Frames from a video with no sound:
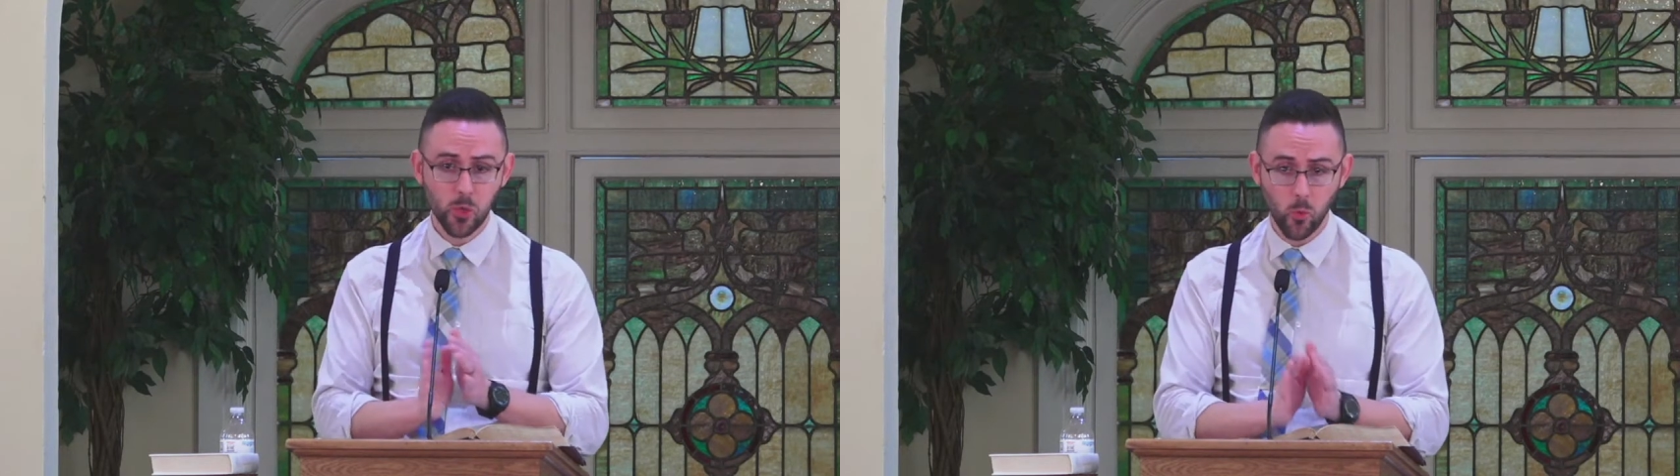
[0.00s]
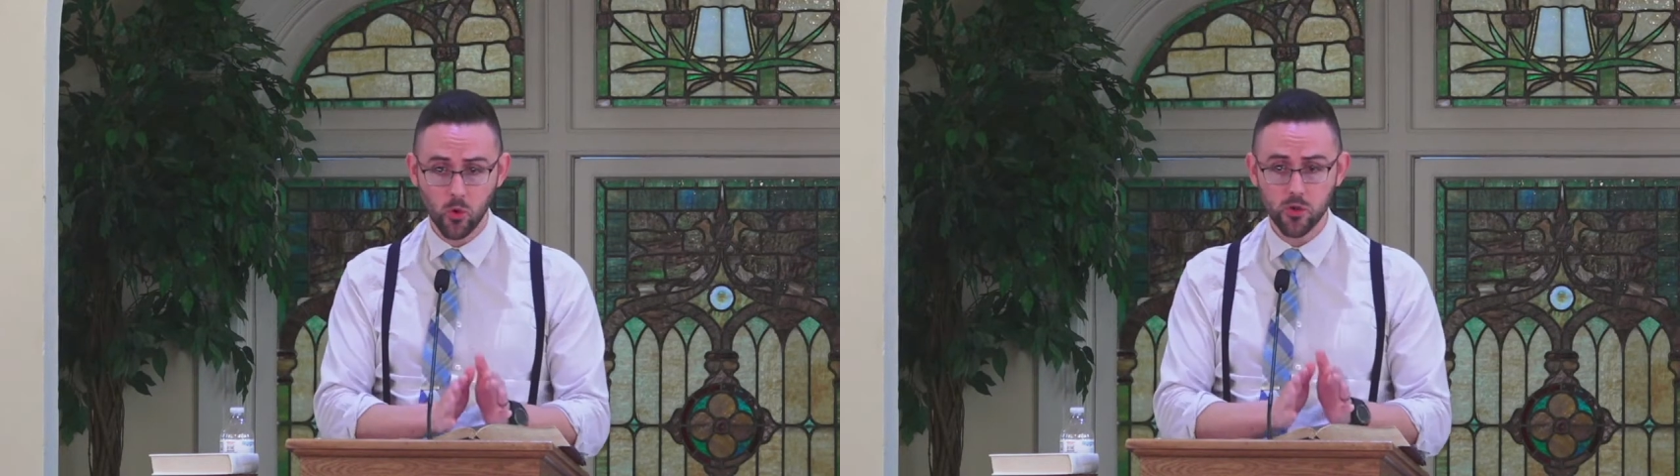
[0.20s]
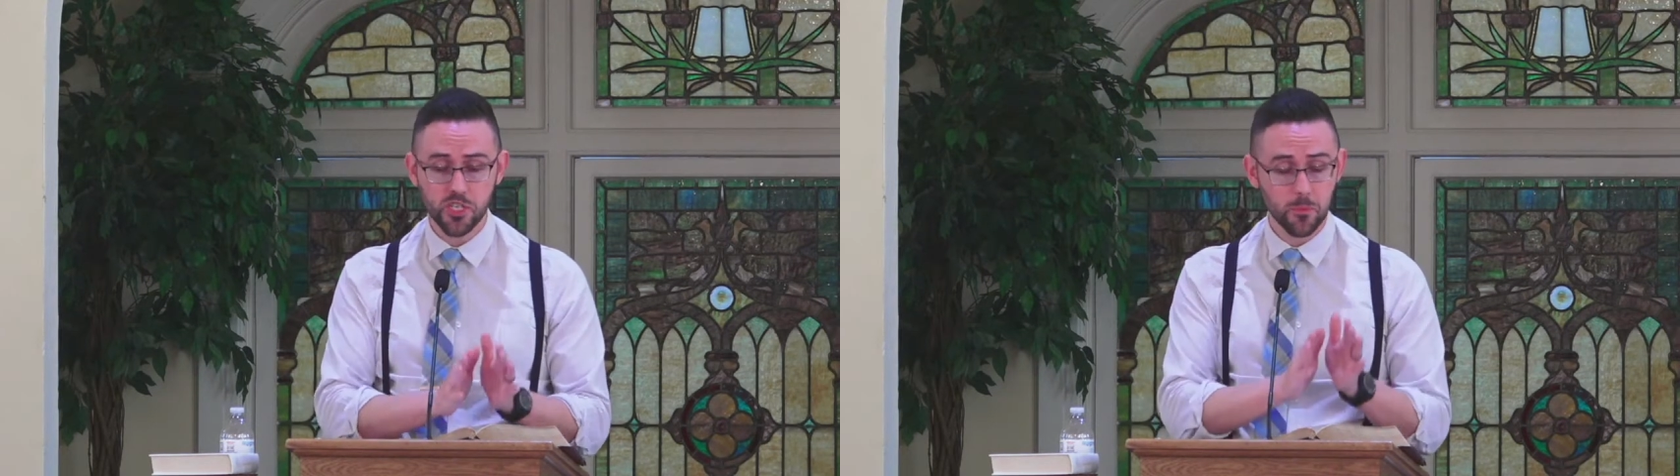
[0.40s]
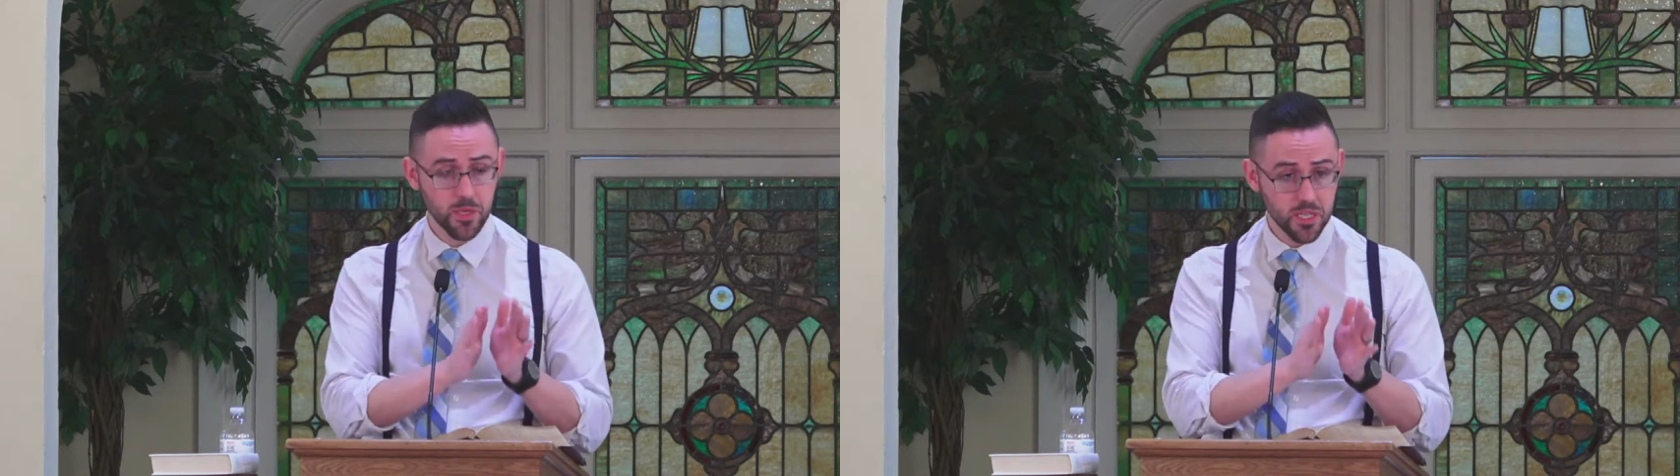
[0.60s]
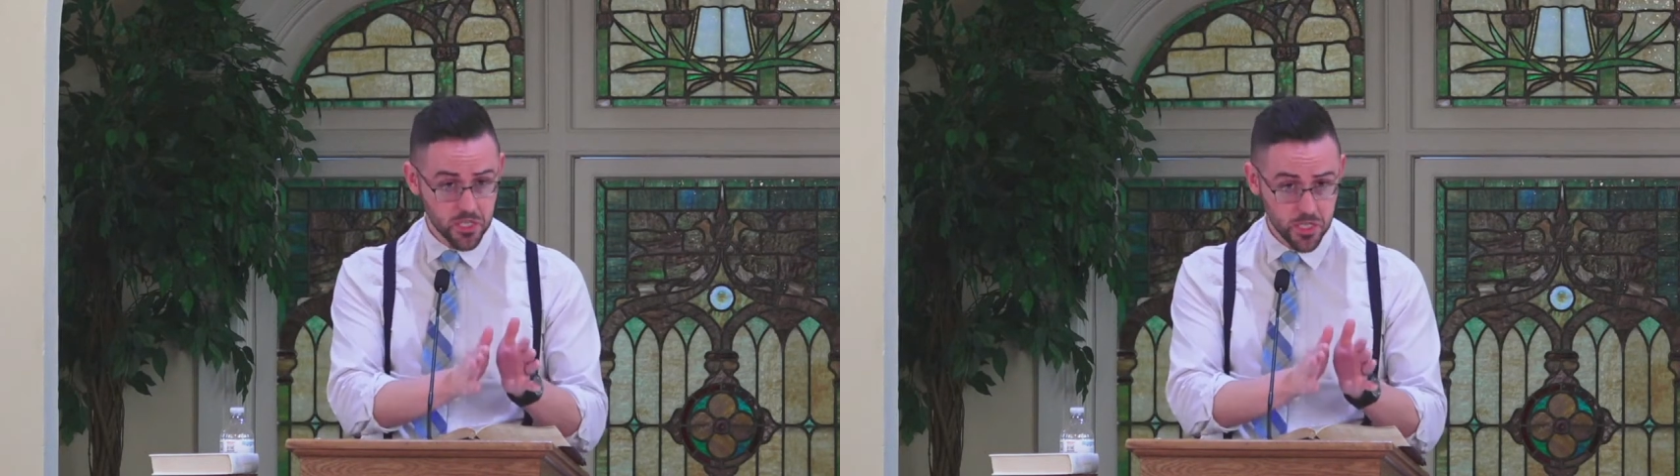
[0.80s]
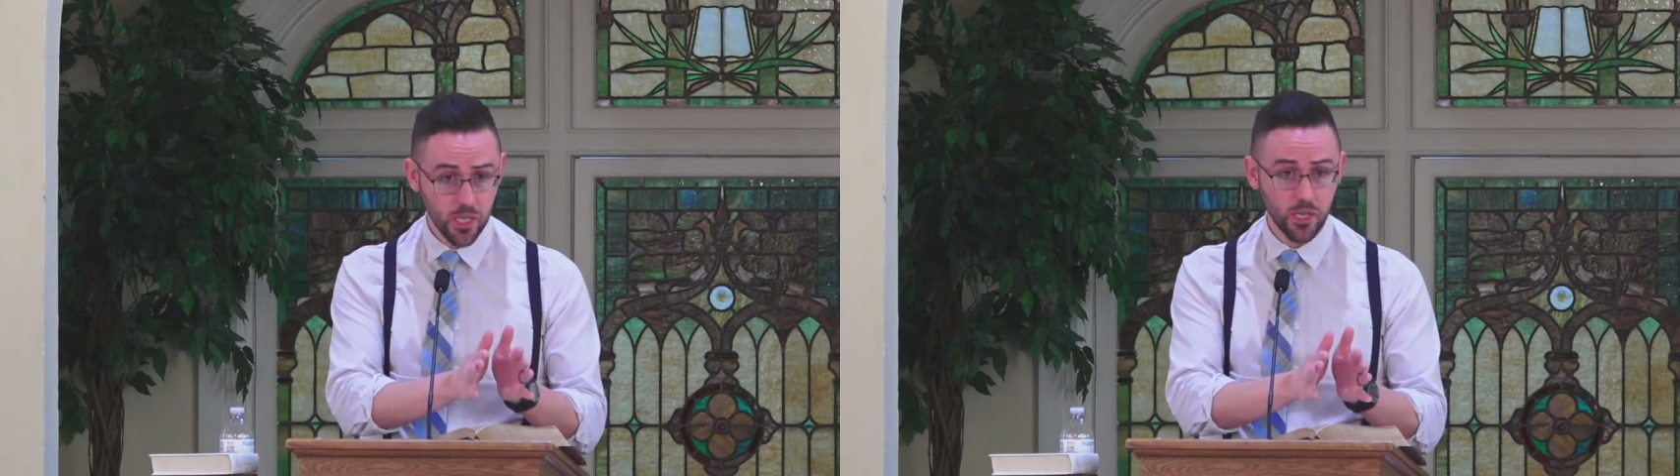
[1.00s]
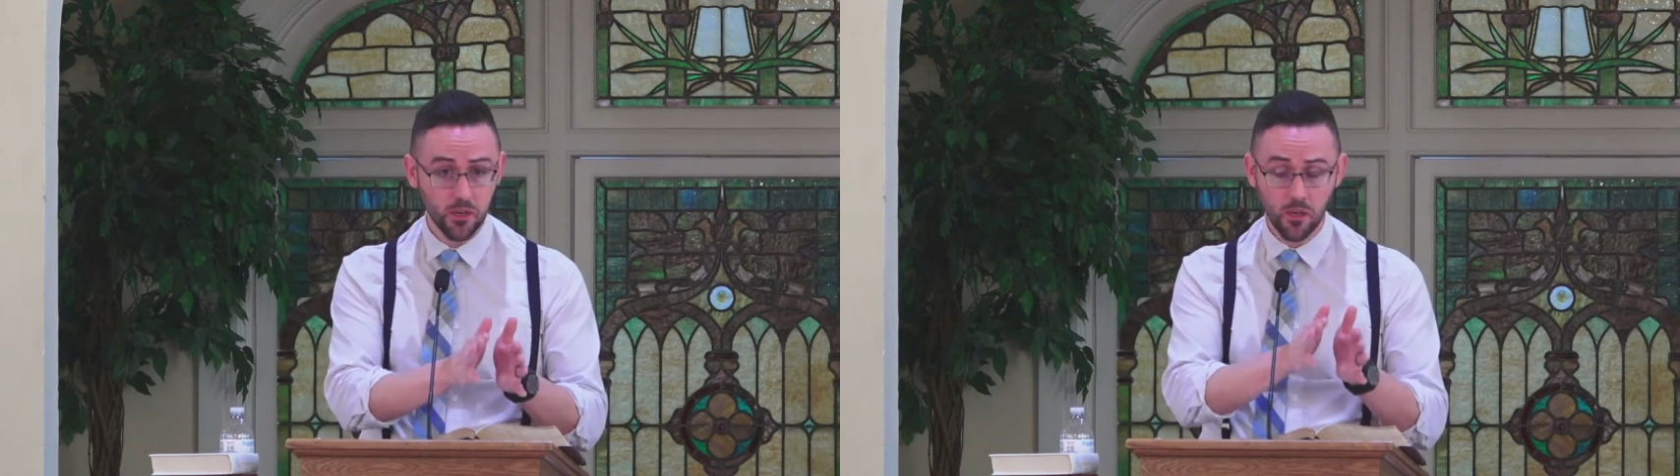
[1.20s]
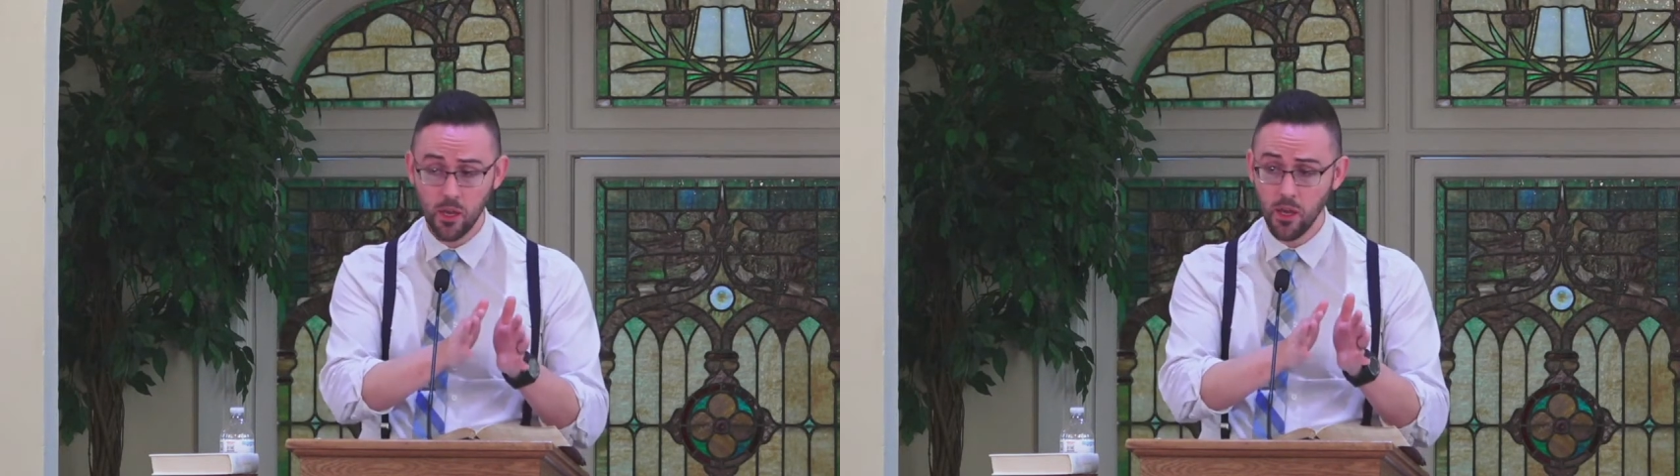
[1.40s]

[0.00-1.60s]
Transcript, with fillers: worship his son